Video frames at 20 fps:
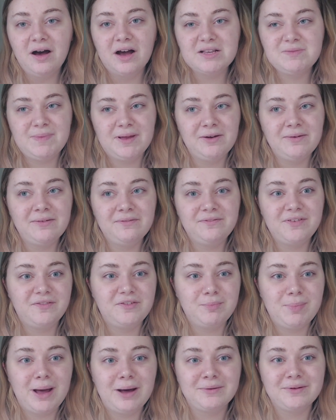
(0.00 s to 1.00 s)
I spent around
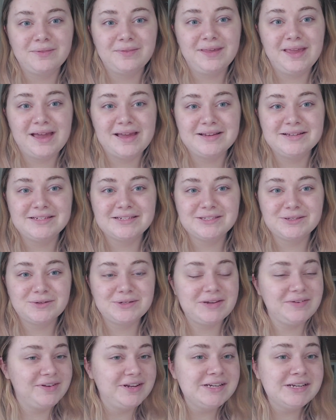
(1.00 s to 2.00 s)
fifty pound in the end, so it
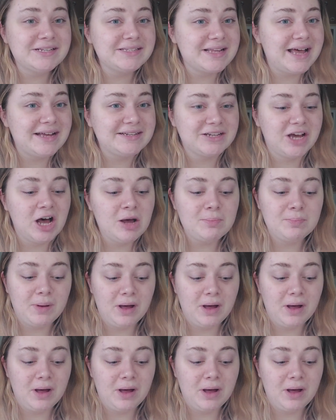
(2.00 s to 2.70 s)
definitely does add up.